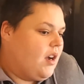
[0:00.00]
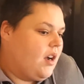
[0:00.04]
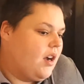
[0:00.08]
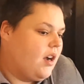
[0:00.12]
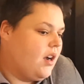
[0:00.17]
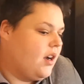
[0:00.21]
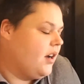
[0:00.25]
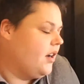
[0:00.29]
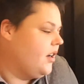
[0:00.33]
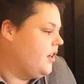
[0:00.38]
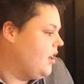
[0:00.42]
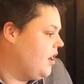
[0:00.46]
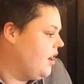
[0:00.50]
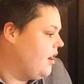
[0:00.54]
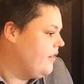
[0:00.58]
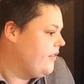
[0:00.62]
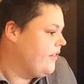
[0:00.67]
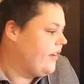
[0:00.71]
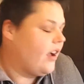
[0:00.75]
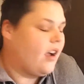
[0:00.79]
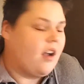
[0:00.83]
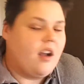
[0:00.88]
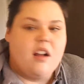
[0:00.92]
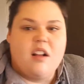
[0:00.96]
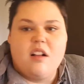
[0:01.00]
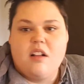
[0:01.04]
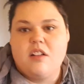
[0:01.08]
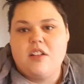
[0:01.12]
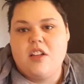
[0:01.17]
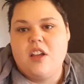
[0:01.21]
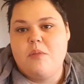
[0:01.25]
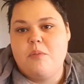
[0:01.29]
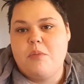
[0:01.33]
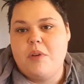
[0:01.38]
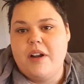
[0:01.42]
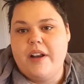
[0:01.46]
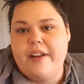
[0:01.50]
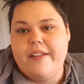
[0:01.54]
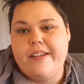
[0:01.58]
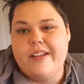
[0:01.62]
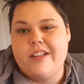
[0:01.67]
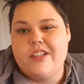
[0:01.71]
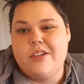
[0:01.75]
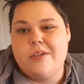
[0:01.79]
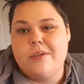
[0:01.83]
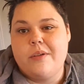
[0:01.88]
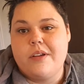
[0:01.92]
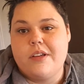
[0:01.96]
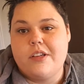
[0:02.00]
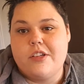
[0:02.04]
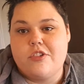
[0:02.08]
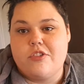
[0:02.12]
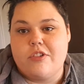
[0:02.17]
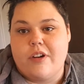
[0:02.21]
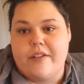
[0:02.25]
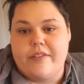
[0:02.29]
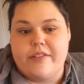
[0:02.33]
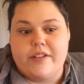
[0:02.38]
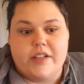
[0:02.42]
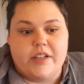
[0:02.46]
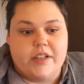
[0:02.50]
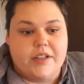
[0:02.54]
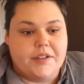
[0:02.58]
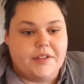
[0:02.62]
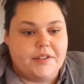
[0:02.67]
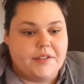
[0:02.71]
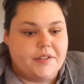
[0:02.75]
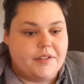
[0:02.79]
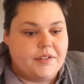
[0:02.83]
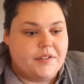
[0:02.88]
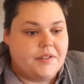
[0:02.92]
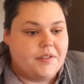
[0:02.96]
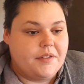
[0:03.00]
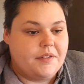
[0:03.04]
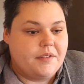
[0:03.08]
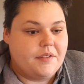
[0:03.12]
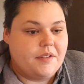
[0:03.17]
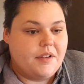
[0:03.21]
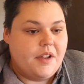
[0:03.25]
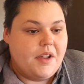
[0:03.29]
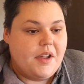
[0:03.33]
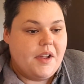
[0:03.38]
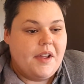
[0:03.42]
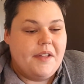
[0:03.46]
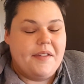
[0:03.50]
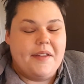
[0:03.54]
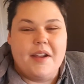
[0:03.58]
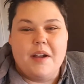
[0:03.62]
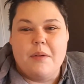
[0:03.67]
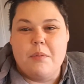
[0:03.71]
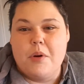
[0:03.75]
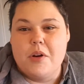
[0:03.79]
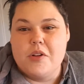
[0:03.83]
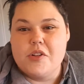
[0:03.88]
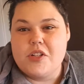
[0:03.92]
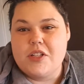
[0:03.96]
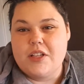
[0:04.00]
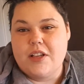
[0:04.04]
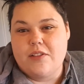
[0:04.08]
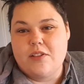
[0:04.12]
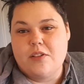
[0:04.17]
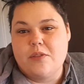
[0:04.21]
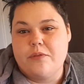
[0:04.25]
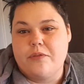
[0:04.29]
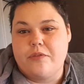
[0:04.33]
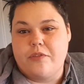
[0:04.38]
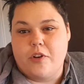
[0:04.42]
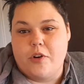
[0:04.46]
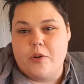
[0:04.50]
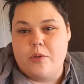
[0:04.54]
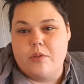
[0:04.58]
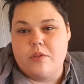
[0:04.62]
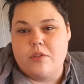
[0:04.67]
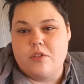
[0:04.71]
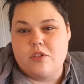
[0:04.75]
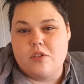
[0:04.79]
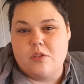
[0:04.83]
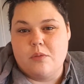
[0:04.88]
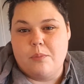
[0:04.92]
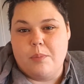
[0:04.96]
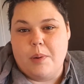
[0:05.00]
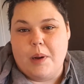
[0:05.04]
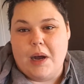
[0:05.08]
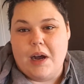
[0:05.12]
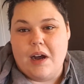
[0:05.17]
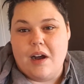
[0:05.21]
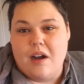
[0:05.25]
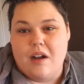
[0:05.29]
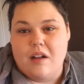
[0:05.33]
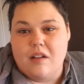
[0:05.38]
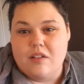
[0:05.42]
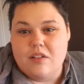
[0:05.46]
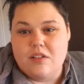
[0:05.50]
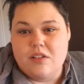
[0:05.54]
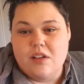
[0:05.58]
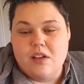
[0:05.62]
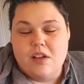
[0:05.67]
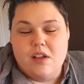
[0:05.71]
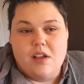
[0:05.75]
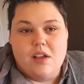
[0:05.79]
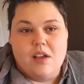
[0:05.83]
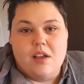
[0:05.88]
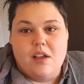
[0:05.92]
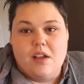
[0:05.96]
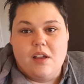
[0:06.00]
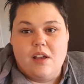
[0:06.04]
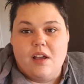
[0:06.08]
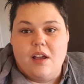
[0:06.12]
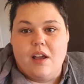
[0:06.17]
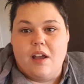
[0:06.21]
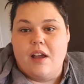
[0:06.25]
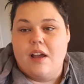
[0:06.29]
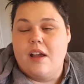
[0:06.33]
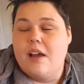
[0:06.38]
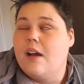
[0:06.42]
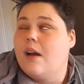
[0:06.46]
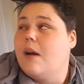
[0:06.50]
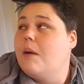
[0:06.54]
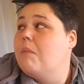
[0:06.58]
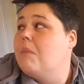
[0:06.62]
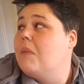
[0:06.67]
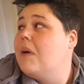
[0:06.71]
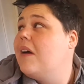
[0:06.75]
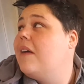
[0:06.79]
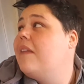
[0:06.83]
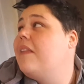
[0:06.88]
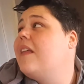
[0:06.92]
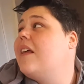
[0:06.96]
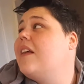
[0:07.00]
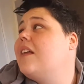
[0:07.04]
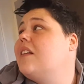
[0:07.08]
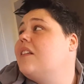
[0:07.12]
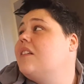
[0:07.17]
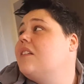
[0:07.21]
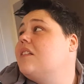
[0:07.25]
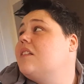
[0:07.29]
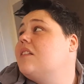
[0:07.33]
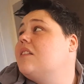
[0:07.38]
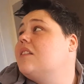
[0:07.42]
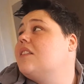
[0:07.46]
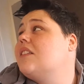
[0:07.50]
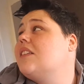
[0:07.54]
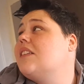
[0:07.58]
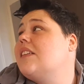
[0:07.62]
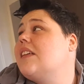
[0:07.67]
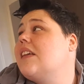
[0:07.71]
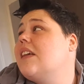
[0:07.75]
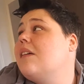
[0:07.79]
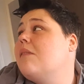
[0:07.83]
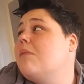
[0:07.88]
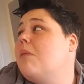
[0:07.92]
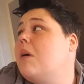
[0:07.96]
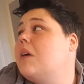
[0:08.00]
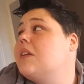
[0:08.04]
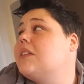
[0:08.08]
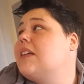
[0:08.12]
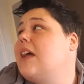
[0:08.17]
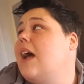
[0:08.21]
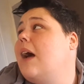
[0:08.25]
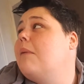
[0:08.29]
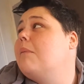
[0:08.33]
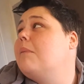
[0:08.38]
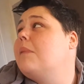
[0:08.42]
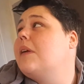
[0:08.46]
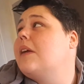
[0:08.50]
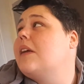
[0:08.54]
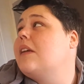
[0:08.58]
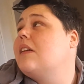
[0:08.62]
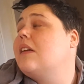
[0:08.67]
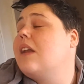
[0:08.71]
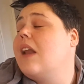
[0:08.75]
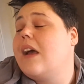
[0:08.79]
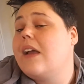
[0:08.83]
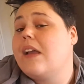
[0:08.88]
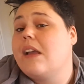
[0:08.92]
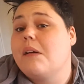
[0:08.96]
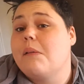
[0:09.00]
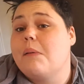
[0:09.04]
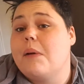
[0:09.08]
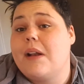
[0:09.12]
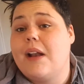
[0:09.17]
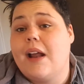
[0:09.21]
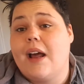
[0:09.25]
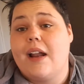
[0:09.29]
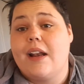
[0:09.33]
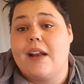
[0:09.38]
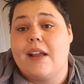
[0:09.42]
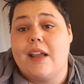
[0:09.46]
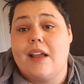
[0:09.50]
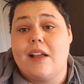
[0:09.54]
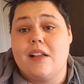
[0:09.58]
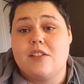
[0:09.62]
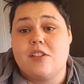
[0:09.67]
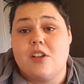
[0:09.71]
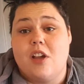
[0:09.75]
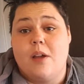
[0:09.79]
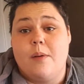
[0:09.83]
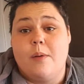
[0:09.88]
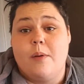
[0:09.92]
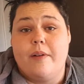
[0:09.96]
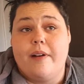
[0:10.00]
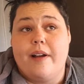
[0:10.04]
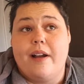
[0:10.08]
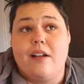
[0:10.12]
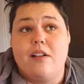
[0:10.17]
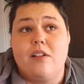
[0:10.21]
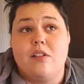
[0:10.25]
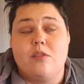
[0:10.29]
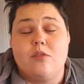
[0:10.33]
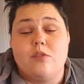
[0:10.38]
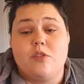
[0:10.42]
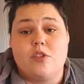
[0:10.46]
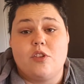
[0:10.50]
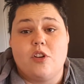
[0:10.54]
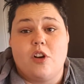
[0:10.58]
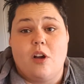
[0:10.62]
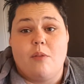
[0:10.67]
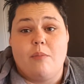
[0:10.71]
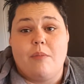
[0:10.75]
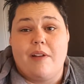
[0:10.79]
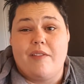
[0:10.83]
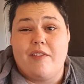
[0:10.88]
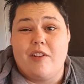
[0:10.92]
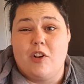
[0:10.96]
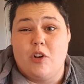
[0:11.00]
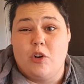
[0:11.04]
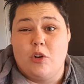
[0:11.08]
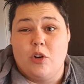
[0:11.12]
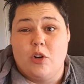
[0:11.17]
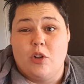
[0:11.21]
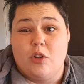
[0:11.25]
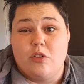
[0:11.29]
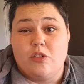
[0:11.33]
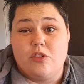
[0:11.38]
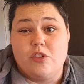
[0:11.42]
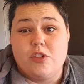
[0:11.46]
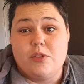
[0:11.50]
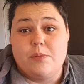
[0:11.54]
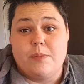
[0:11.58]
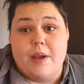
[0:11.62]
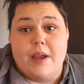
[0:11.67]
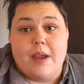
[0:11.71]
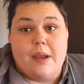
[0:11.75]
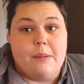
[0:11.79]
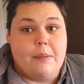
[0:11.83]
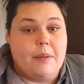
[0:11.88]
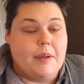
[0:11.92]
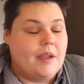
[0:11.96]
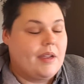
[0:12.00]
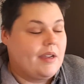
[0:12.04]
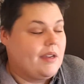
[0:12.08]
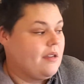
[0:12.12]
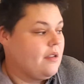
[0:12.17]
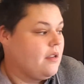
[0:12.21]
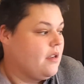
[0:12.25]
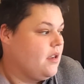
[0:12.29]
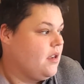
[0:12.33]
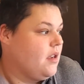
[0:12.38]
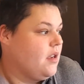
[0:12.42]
I, can't, I don't want anything too extravagant. I think I might just have some fruit and some bars um, and then see what's happening later when Hannah gets home. at lunchtime and have a good lunch maybe.